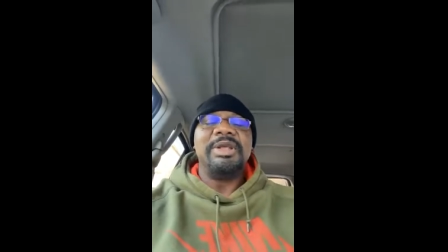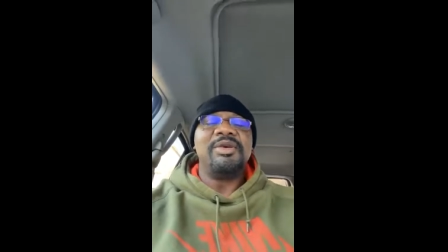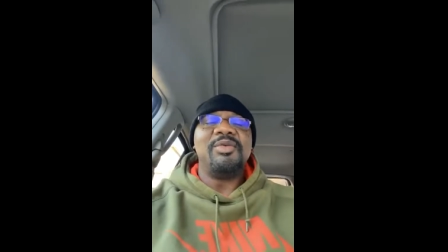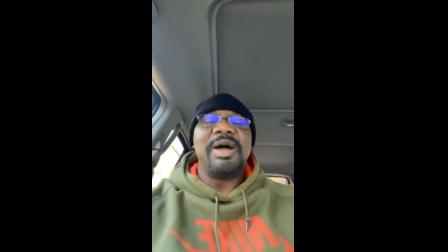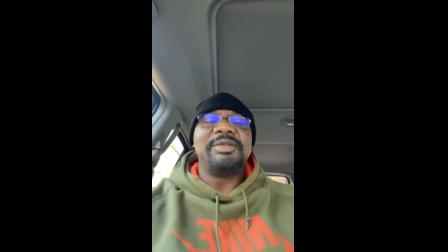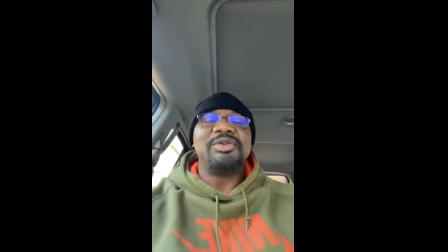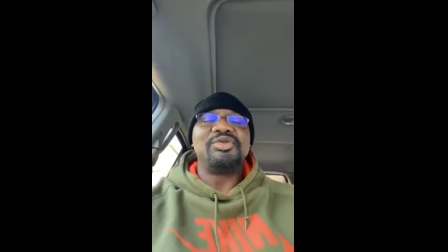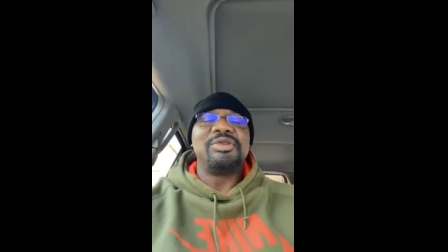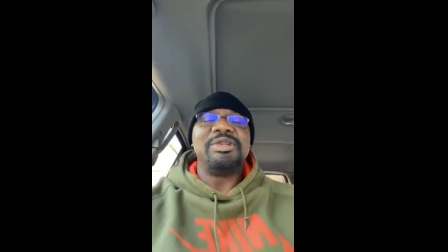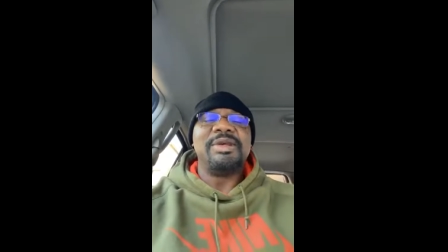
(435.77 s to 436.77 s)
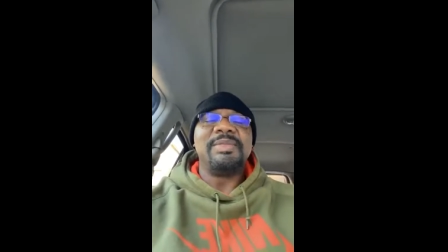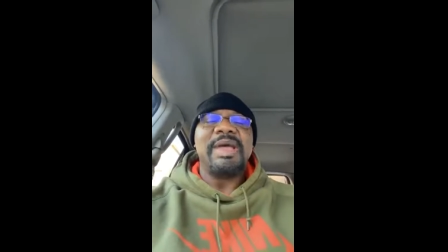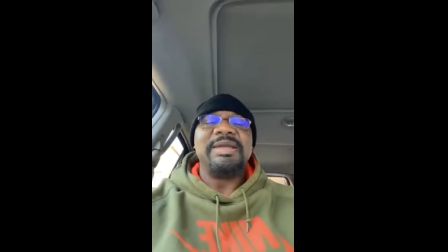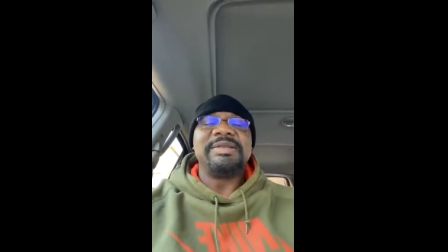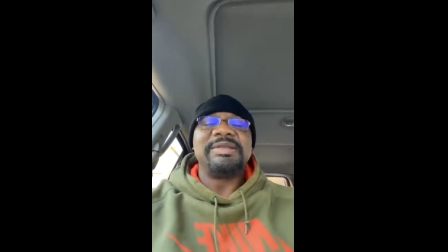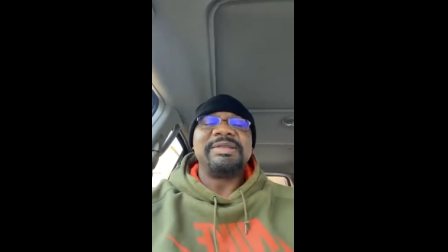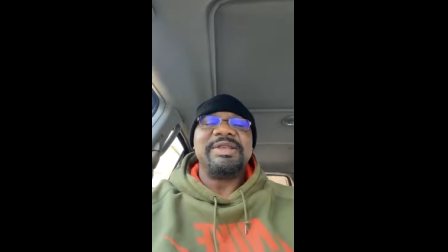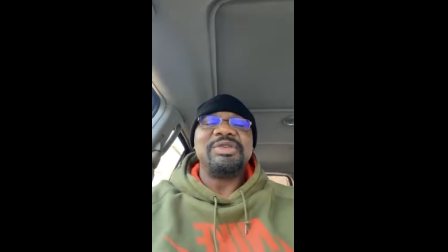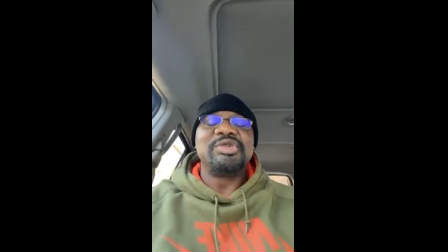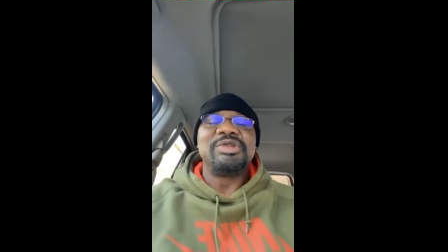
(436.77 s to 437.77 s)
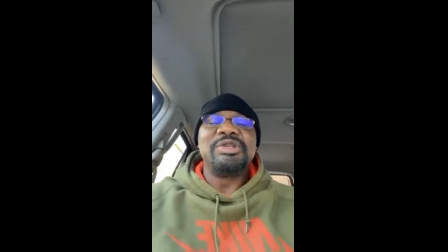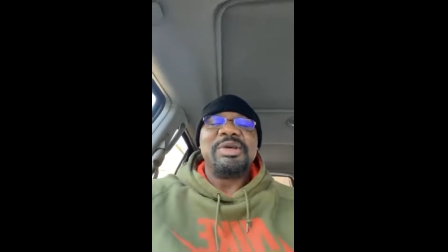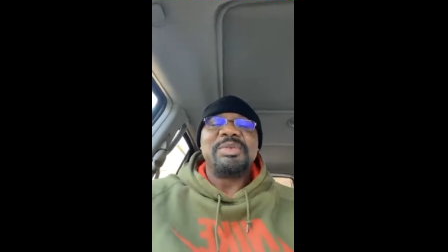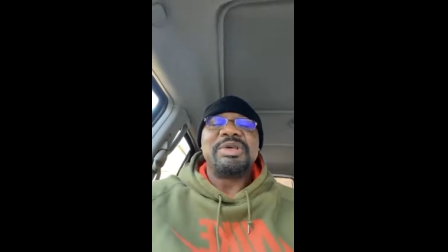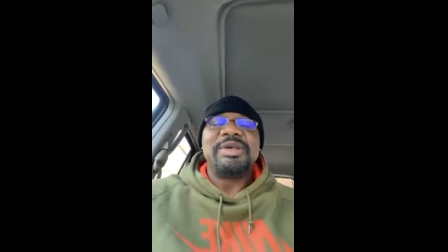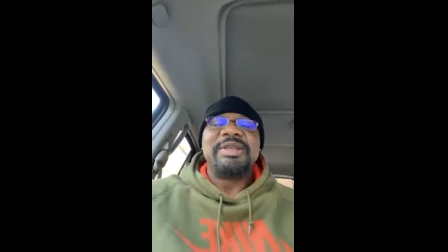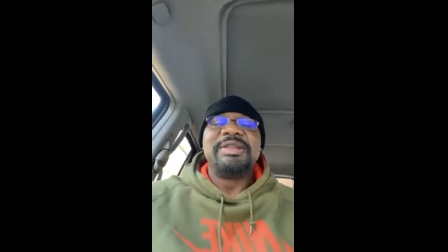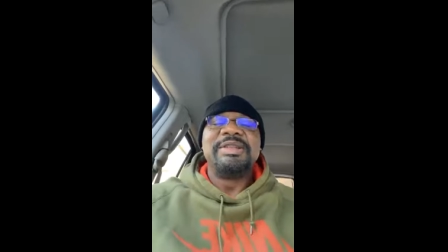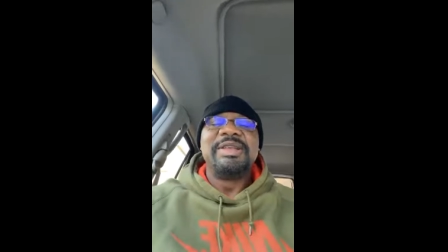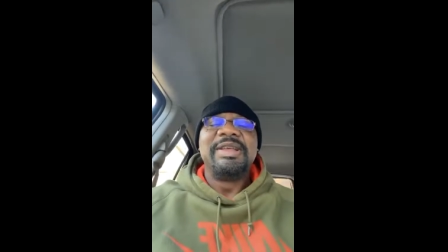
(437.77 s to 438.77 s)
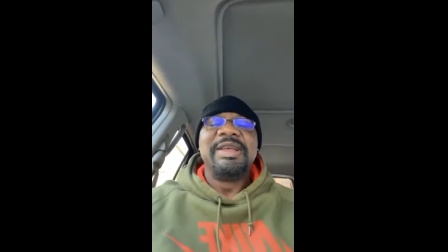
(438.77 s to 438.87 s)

you know what? You're treating them nice and you're treating them good.